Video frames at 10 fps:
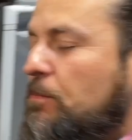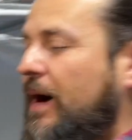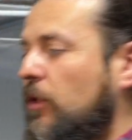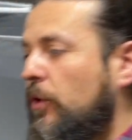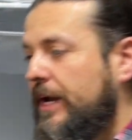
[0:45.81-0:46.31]

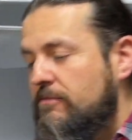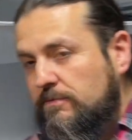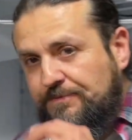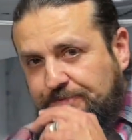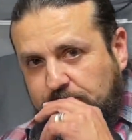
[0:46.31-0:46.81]
By the way,
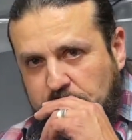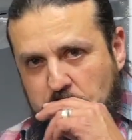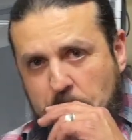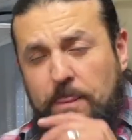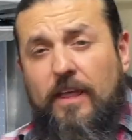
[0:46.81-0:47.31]

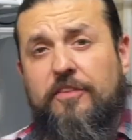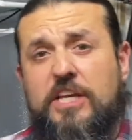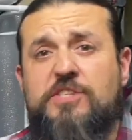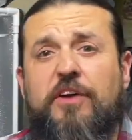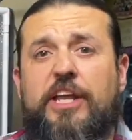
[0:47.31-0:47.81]

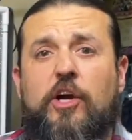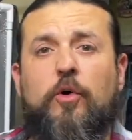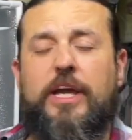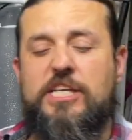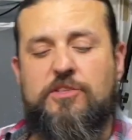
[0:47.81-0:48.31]
this
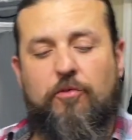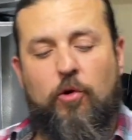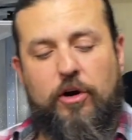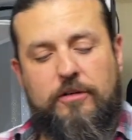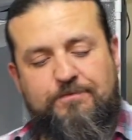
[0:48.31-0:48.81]
video is
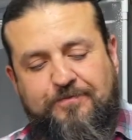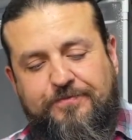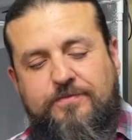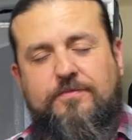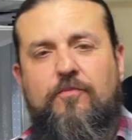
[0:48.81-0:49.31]
for
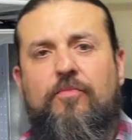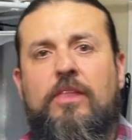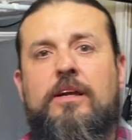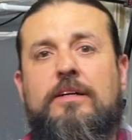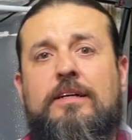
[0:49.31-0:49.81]

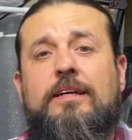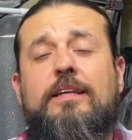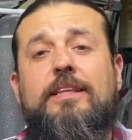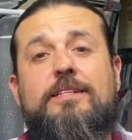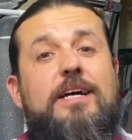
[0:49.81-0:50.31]

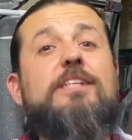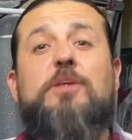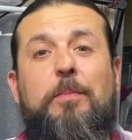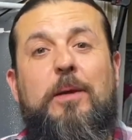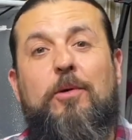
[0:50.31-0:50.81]
the tons
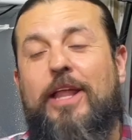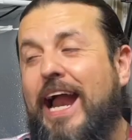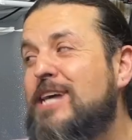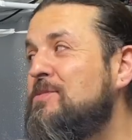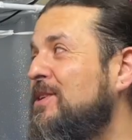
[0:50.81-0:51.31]
of people that
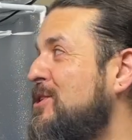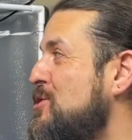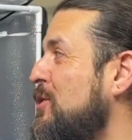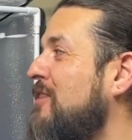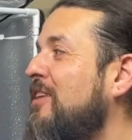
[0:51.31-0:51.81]
asked me to
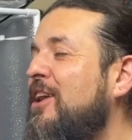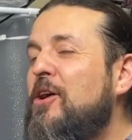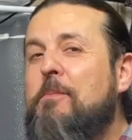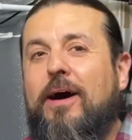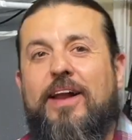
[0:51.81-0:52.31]
shoot a
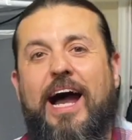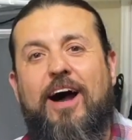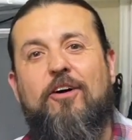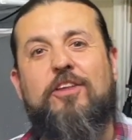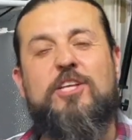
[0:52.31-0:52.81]
video about
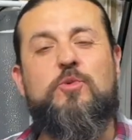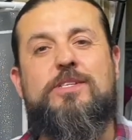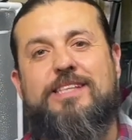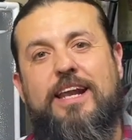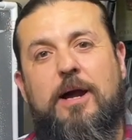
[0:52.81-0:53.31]
how this
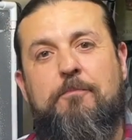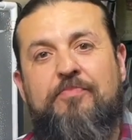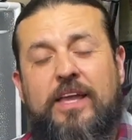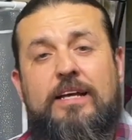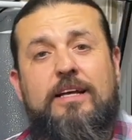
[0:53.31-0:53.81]
was set up.
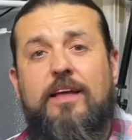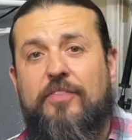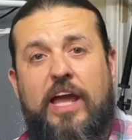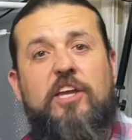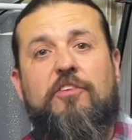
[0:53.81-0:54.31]

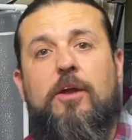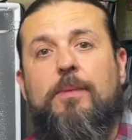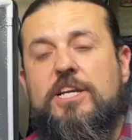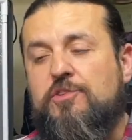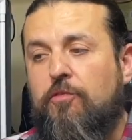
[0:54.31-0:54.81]
Thank you very
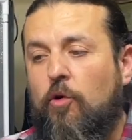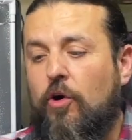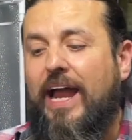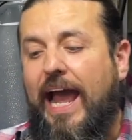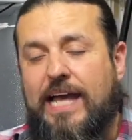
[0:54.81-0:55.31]
much
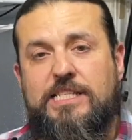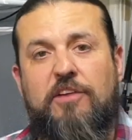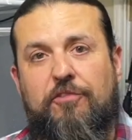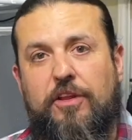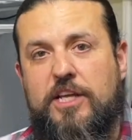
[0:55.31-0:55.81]
for
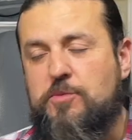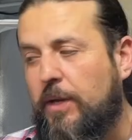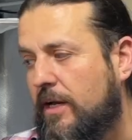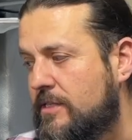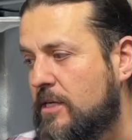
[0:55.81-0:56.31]
asking for this,
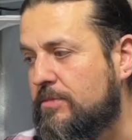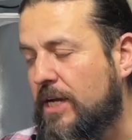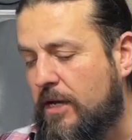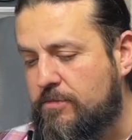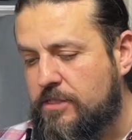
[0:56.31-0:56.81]
because
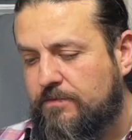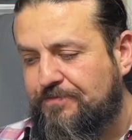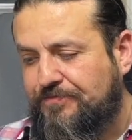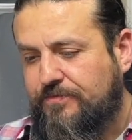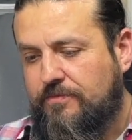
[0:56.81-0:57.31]
sometimes
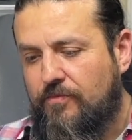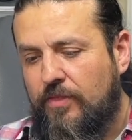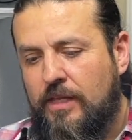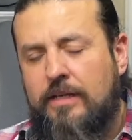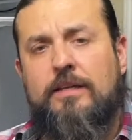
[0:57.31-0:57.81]

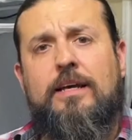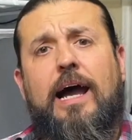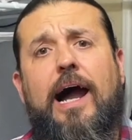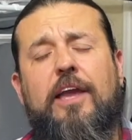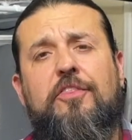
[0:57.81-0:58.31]

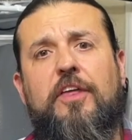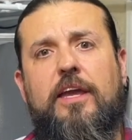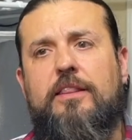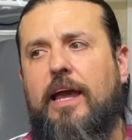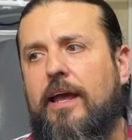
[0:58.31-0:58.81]
I
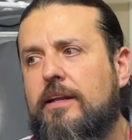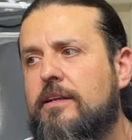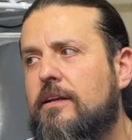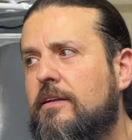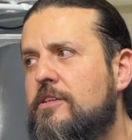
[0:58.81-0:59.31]
think that
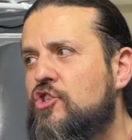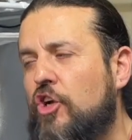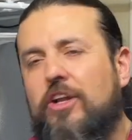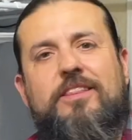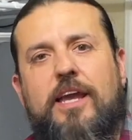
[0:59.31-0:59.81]

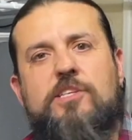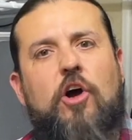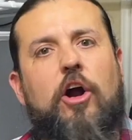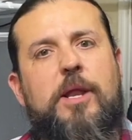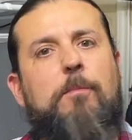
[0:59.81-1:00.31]
certain things
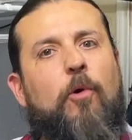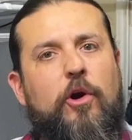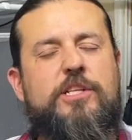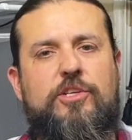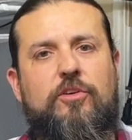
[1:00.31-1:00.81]
aren't important to